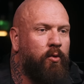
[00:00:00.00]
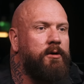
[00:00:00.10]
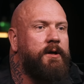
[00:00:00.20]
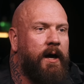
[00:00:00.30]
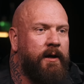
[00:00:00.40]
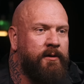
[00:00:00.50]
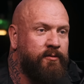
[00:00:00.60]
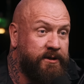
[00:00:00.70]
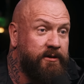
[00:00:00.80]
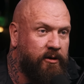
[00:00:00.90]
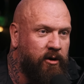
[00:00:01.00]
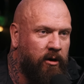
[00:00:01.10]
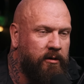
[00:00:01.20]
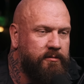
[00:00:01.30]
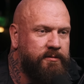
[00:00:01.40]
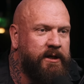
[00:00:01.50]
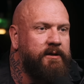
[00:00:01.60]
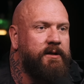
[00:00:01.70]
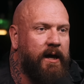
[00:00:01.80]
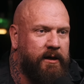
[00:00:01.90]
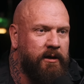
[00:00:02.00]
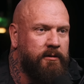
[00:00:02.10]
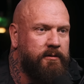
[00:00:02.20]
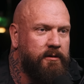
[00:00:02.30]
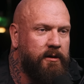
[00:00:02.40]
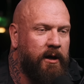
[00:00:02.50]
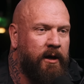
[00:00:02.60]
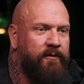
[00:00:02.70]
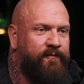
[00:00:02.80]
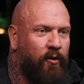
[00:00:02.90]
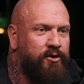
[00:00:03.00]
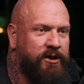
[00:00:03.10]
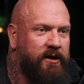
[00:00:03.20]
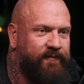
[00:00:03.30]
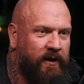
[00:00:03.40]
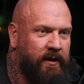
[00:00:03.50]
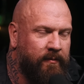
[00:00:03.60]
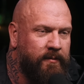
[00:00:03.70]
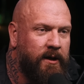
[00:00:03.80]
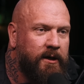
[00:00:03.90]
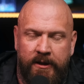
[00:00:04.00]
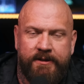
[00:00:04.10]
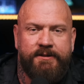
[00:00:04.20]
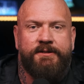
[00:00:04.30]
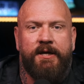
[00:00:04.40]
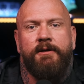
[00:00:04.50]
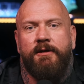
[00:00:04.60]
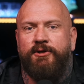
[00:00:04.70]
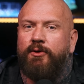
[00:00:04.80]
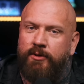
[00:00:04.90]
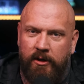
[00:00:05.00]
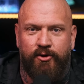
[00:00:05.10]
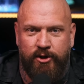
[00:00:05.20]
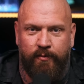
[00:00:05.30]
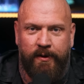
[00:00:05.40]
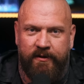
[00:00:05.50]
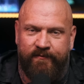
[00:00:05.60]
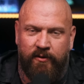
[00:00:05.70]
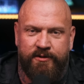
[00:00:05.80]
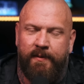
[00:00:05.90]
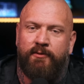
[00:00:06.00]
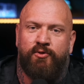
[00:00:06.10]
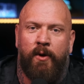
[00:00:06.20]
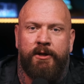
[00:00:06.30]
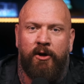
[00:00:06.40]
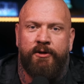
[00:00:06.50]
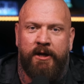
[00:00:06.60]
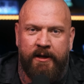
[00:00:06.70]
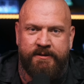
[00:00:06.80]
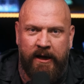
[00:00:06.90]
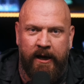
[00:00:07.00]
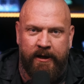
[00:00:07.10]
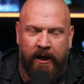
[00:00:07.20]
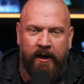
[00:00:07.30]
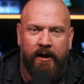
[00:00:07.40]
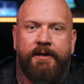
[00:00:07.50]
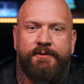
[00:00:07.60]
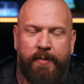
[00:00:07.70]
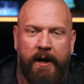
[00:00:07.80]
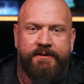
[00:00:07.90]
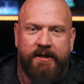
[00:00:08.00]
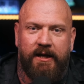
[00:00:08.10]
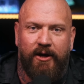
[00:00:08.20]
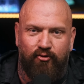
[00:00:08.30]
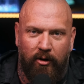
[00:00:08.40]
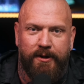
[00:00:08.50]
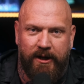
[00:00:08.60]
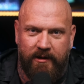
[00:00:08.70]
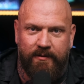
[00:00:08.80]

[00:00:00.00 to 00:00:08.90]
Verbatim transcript: one guy who was in the car didn't get killed. And unfortunately for him, he's decided to do YouTube interviews about 20 odd years later and has basically incriminated